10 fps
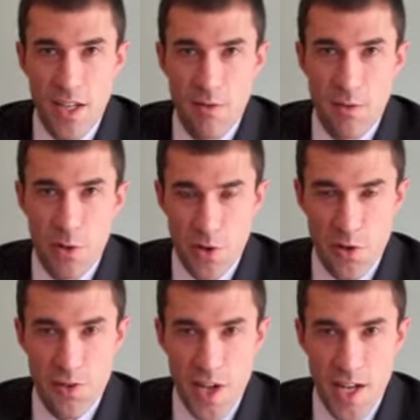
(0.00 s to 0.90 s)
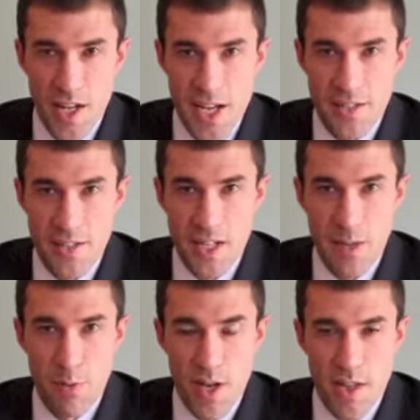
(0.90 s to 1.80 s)
for an OVI and asked to take
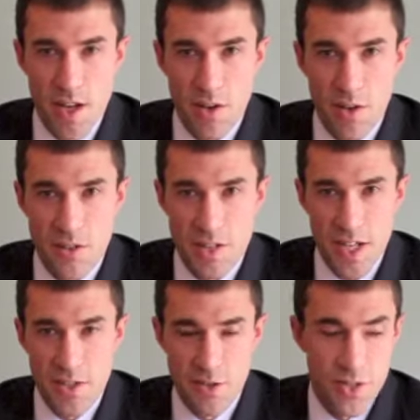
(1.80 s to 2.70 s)
a breath alcohol test,